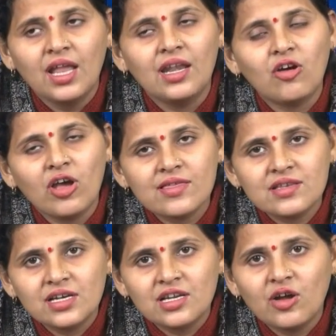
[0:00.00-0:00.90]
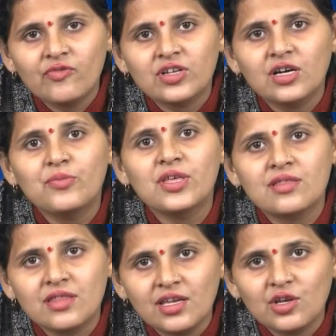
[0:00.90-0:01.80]
lowest degree of term
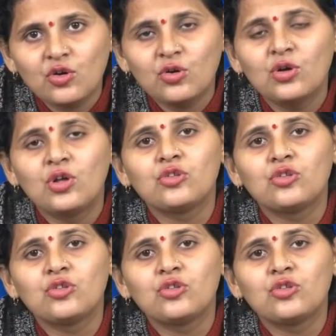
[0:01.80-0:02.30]
is 0,